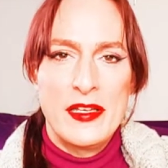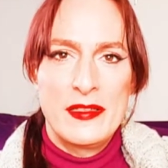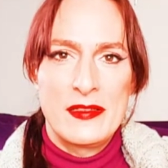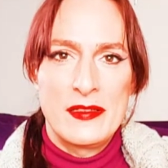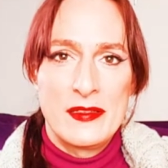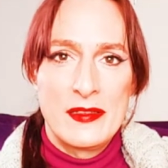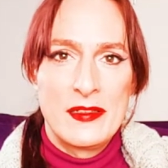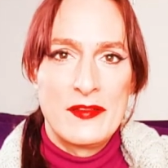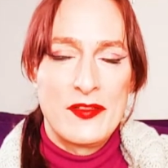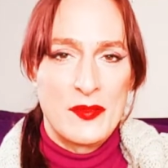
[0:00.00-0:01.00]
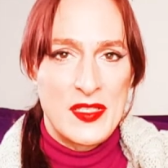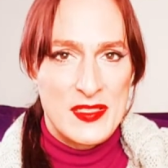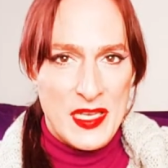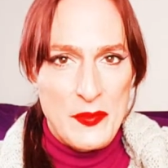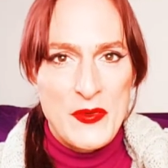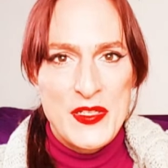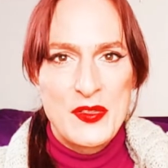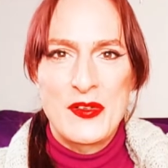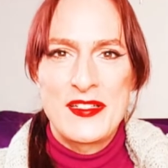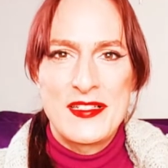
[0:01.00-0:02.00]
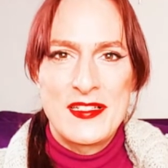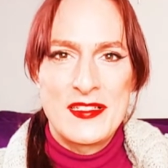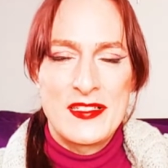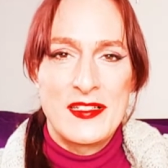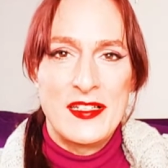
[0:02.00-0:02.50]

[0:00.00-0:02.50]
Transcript: eat from the same resources,